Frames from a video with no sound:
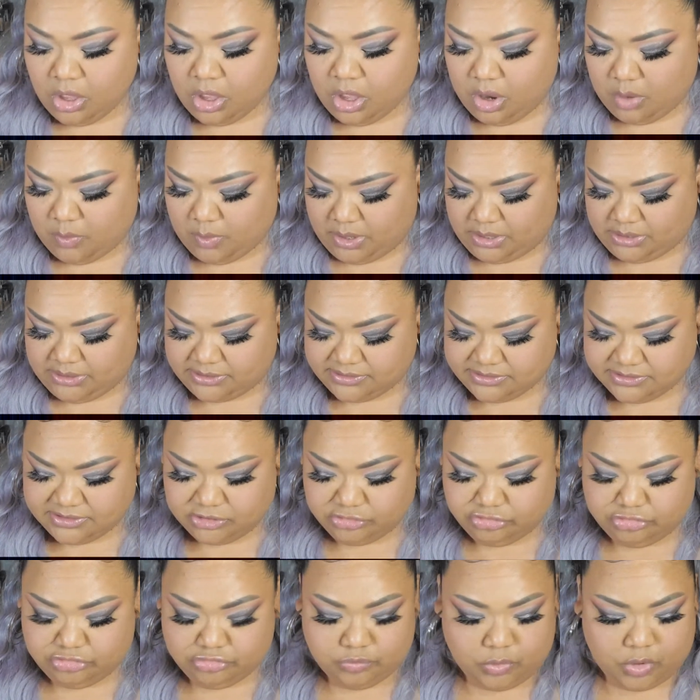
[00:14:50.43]
All right, let's
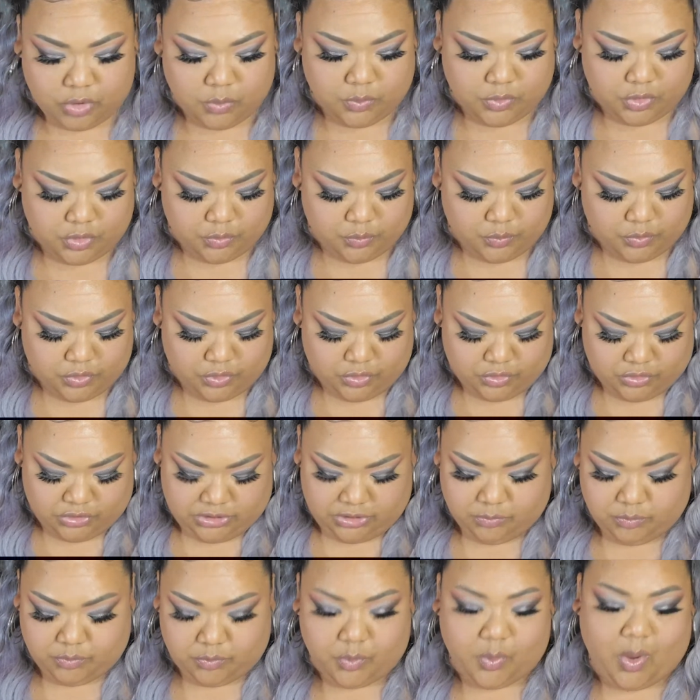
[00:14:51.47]
get to where we're, we're
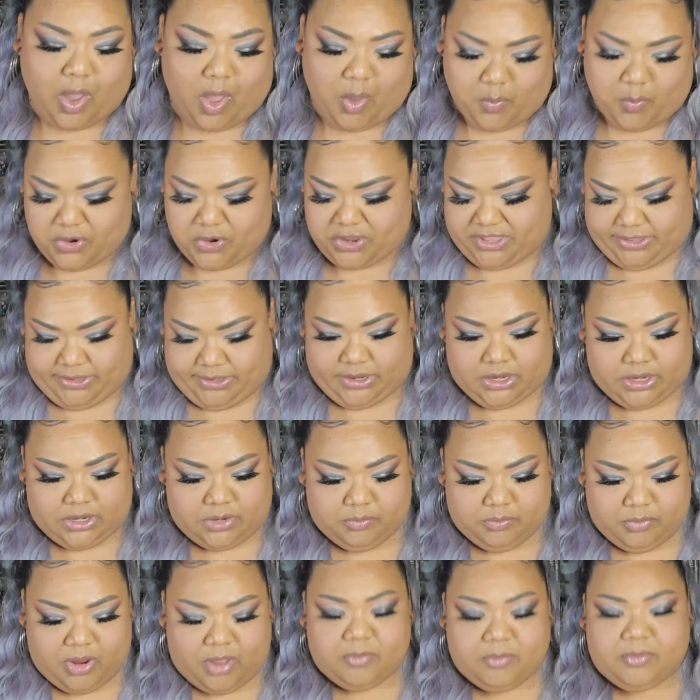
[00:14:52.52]
here, why we're here,
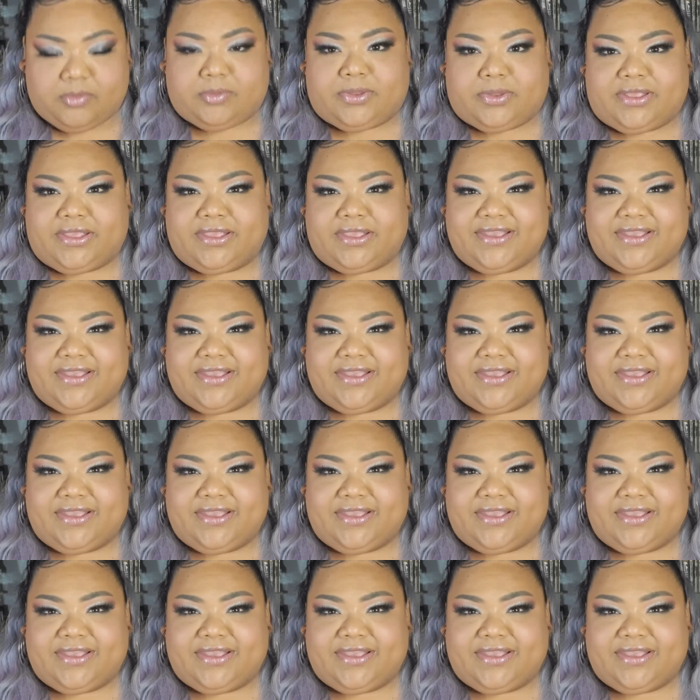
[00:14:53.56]
probably.